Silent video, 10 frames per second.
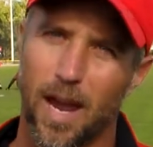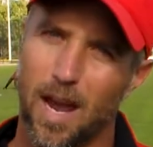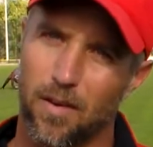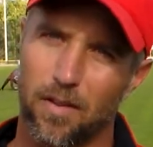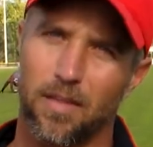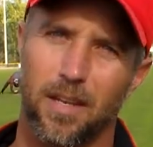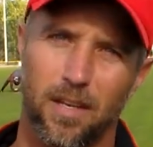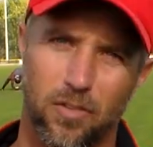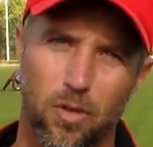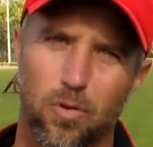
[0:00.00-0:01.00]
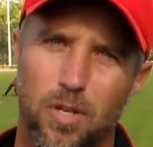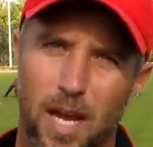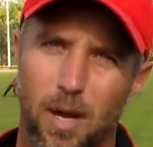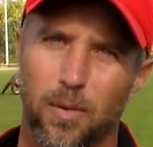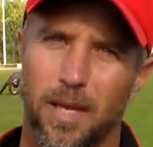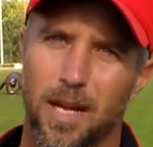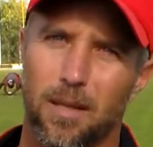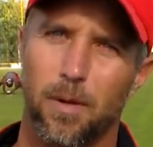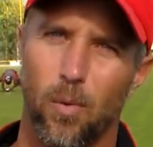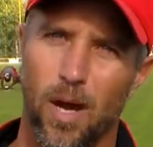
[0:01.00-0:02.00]
We have, other than the Tuesday with the
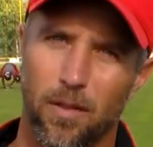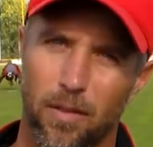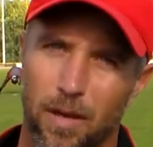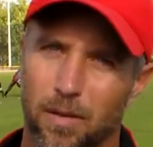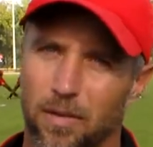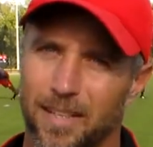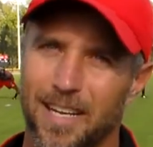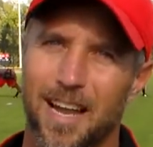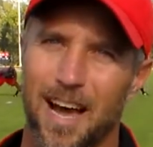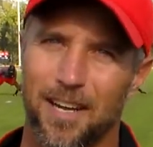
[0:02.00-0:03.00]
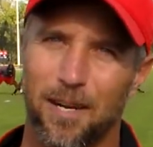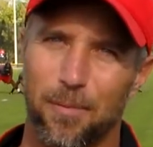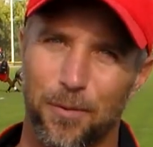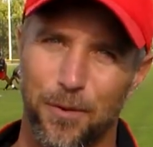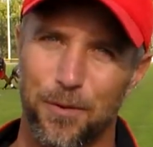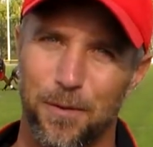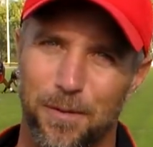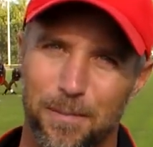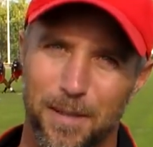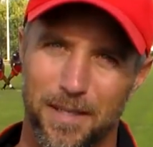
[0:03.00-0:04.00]
inclement weather that did not come through.
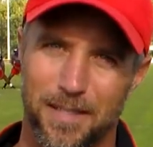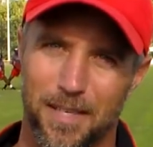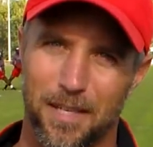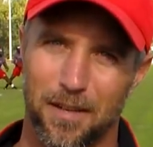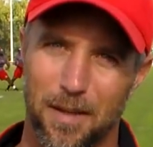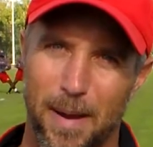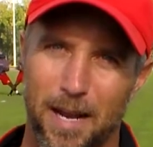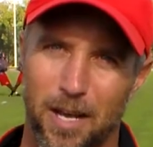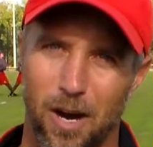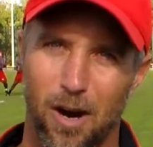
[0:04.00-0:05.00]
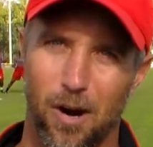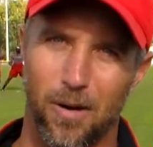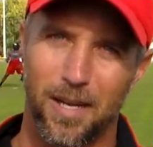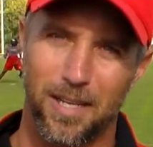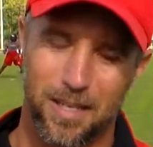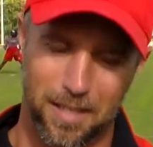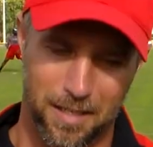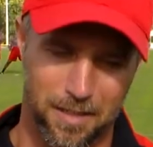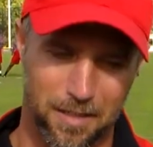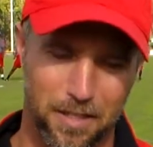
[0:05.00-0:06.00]
But, you know, they made a call.
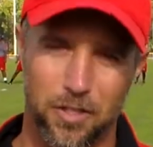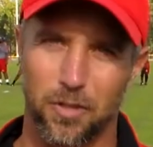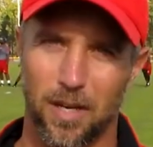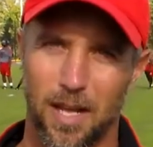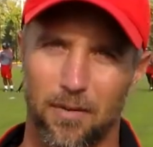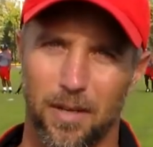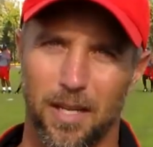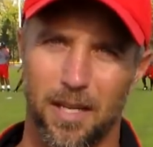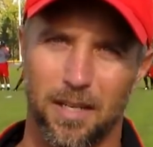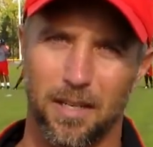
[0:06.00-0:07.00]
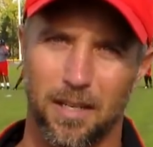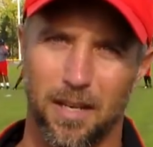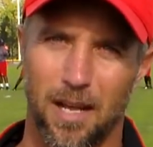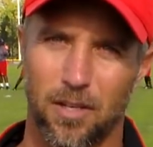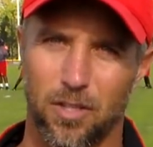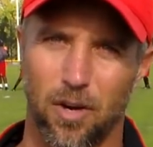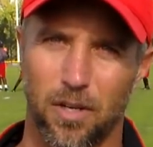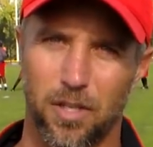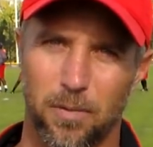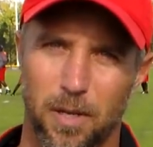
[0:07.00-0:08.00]
And district level did, and not just
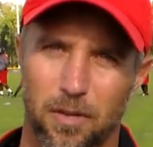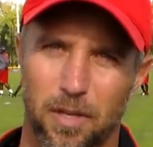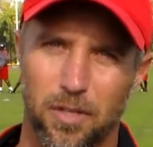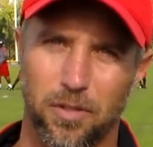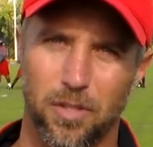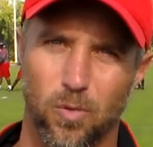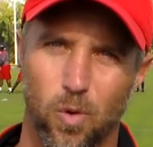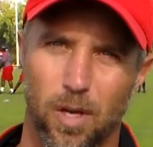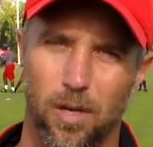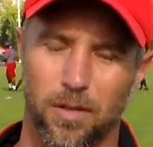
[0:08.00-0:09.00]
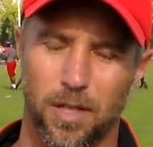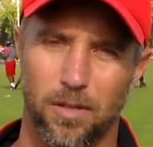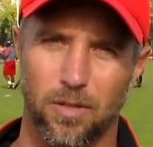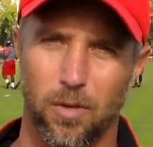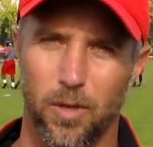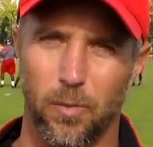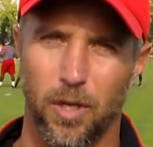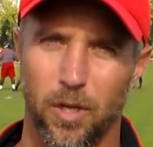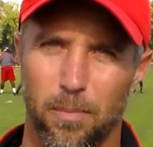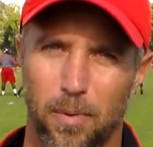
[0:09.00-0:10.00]
our district, but other districts as well. And so
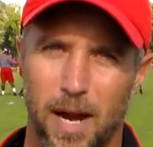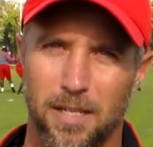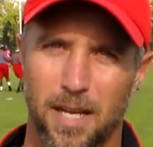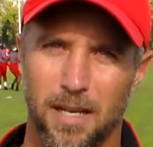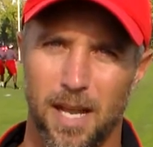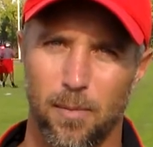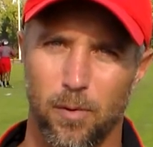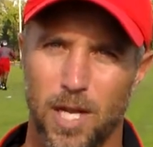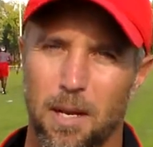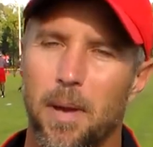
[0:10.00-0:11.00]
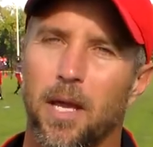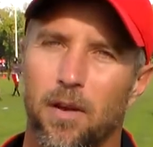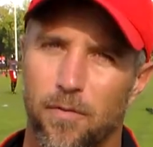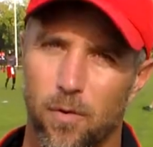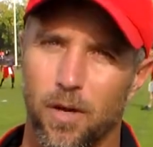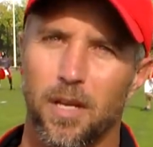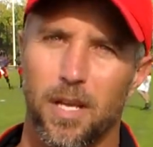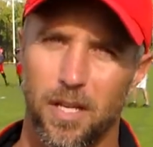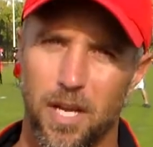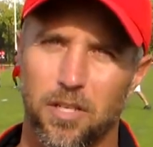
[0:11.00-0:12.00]
we couldn't practice that day, but we tried to make up for it
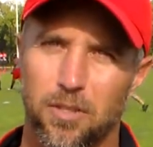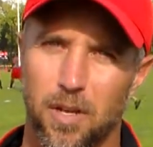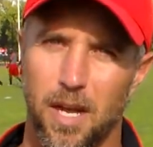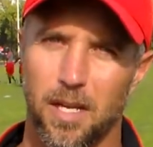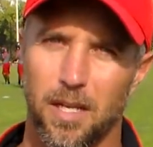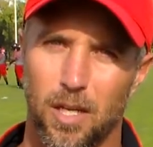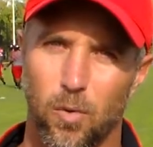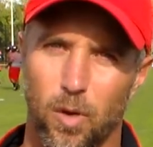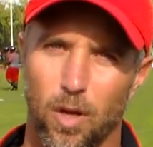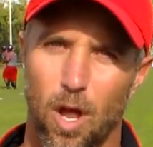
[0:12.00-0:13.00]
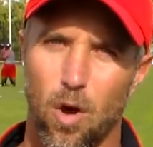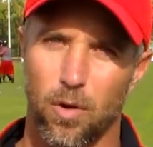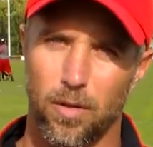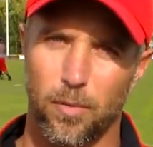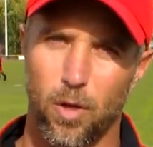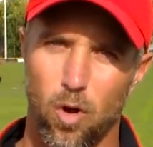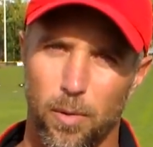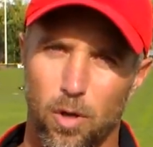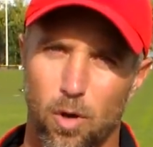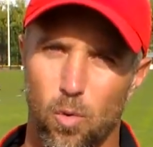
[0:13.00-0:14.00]
yesterday. Went longer than we
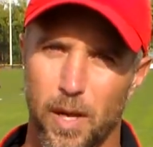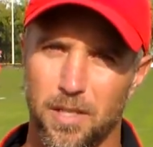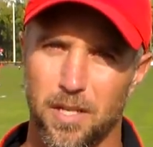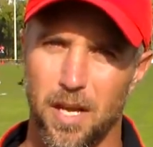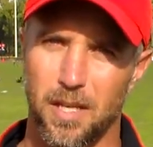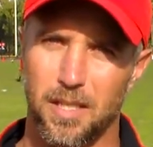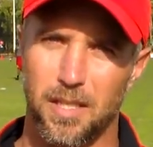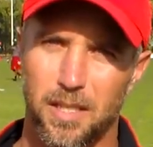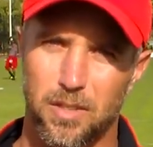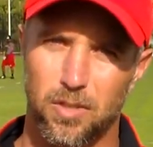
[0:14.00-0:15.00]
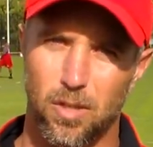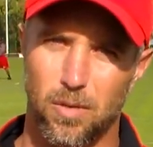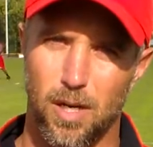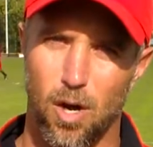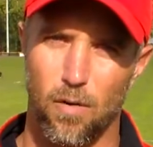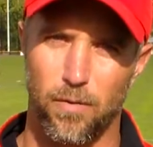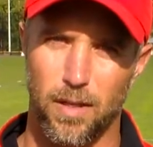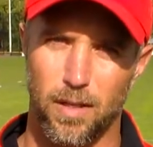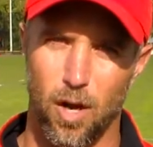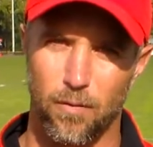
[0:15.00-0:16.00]
normally go on Wednesday. Mm-hmm. So
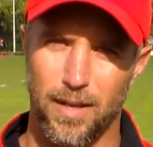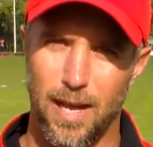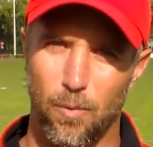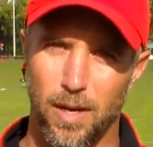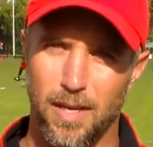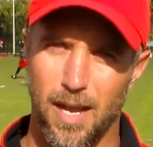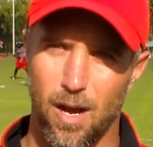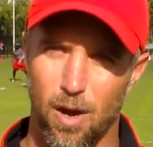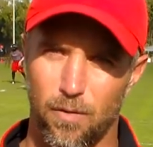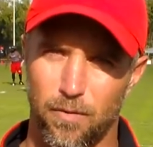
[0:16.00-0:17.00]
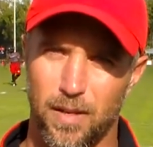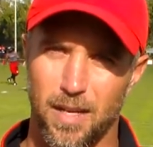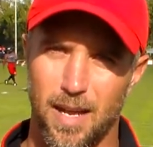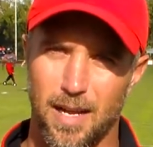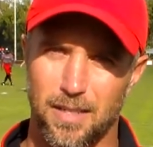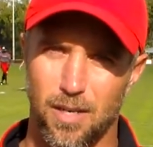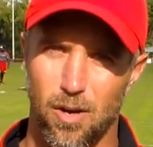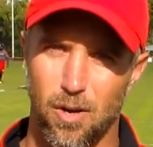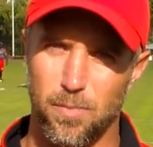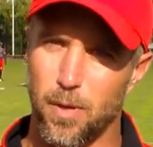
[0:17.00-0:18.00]
hopefully that one day off did not
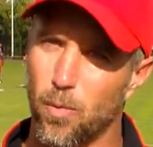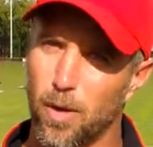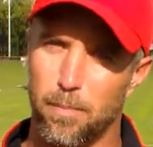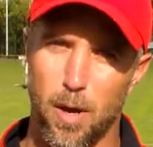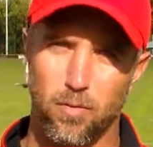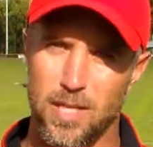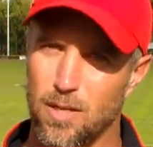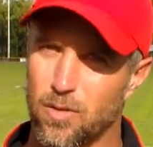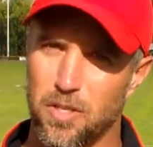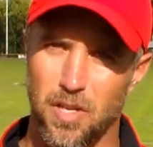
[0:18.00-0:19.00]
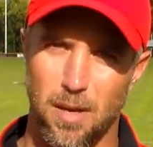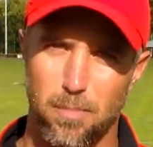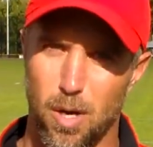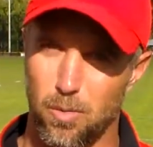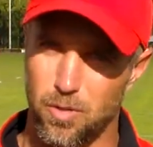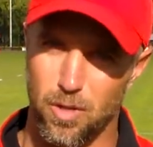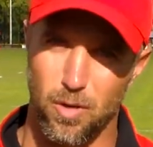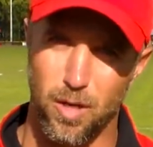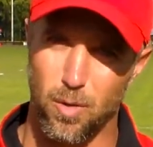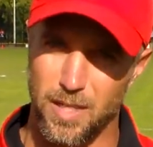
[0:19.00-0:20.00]
hurt us. But both teams are in the same boat.
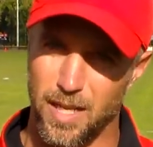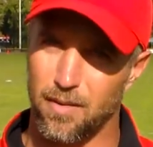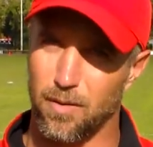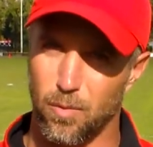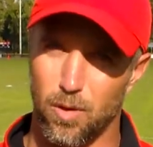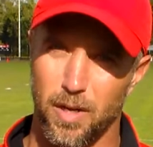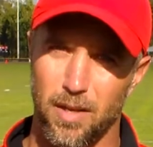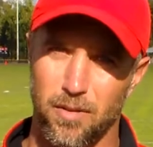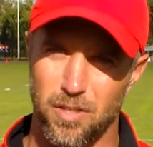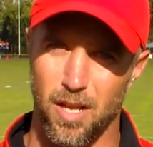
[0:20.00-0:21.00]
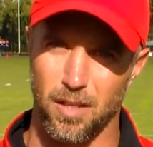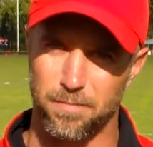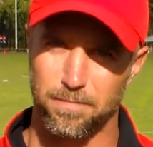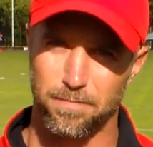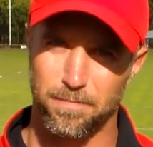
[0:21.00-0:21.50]
So, you know, it was even. We're on an even slate.